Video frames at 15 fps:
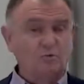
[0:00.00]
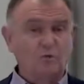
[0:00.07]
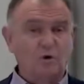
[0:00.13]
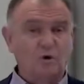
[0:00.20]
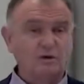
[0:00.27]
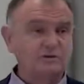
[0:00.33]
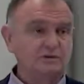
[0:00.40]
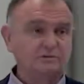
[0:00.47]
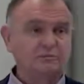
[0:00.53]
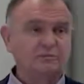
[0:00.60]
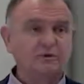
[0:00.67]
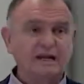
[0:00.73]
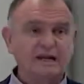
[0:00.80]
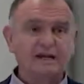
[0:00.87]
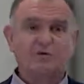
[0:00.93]
was
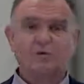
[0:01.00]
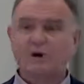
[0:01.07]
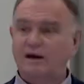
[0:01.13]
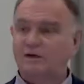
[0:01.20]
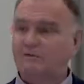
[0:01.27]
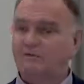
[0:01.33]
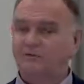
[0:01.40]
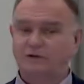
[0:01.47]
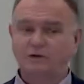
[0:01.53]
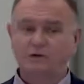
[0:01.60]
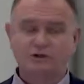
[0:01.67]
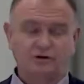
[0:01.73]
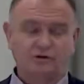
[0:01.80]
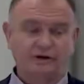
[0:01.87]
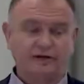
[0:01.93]
really quite
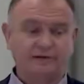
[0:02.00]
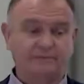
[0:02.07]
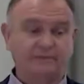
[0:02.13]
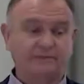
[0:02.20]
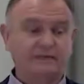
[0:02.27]
revolutionary.